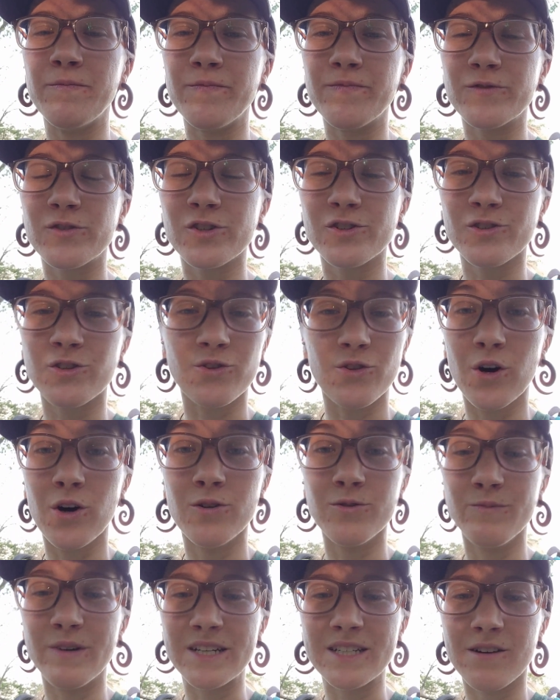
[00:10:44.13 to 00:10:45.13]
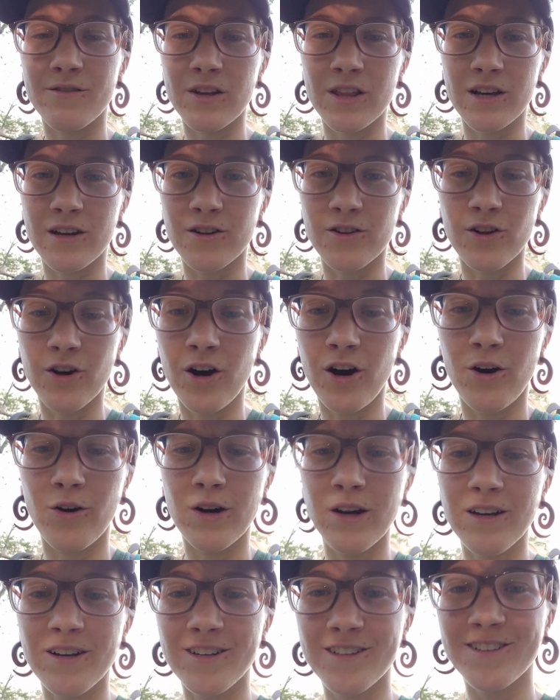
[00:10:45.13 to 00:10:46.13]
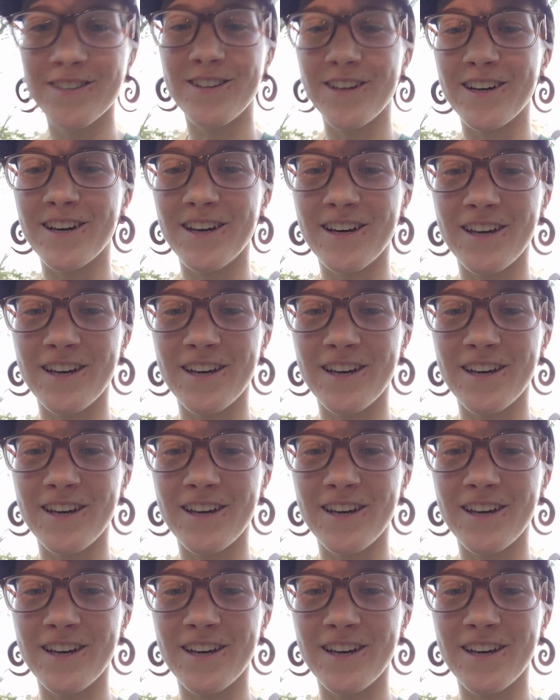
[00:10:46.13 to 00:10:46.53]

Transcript: just glows, makes everything glow. Like,